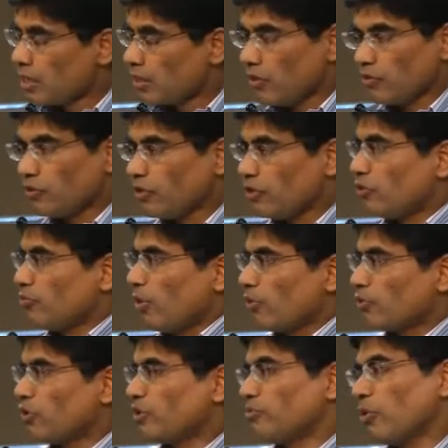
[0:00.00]
God said to
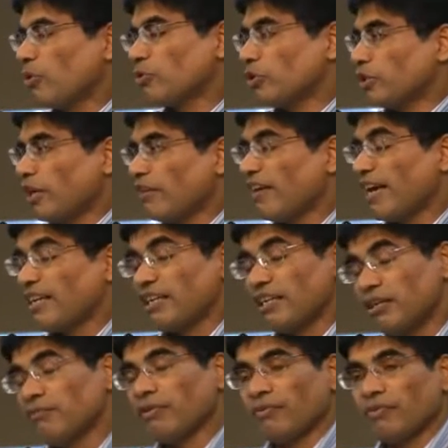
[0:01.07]
Moses, Moses, I've had
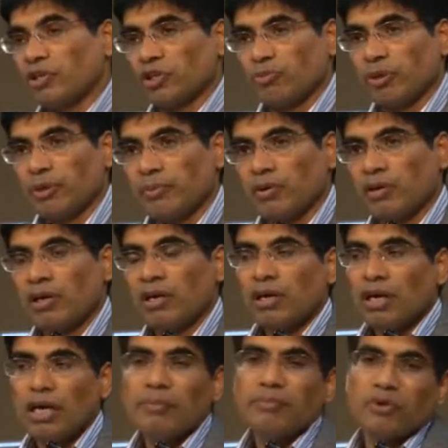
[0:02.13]
enough of these people.
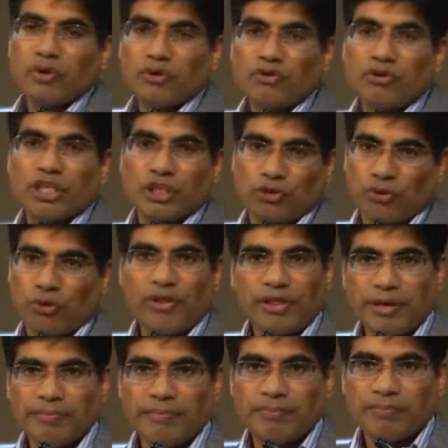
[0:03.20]
I'm going to destroy
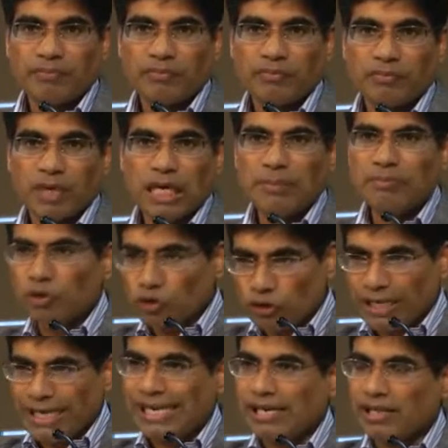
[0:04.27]
them. I'm going
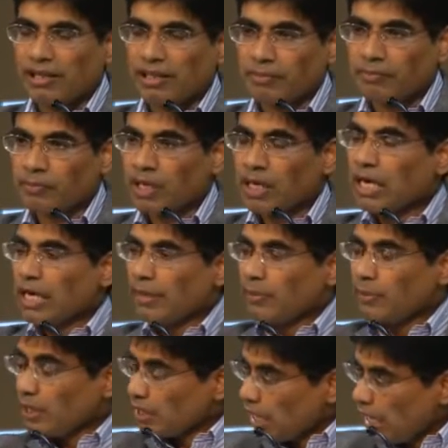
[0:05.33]
to kill them.
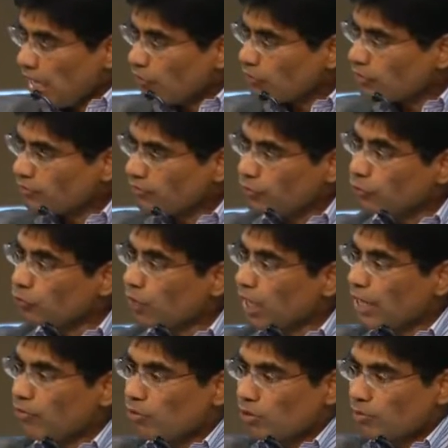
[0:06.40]
And then out of
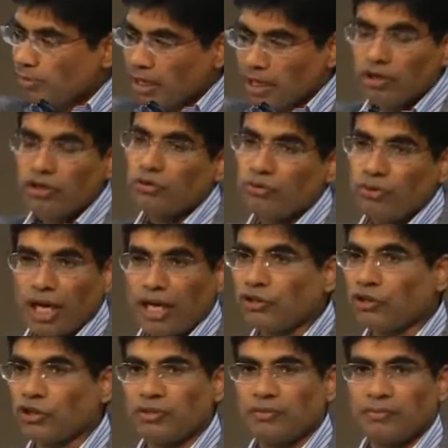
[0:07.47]
you, I will make a new
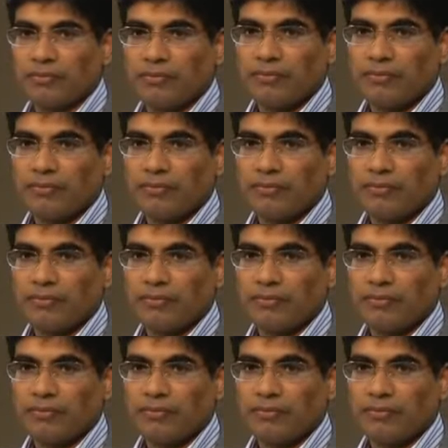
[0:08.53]
nation.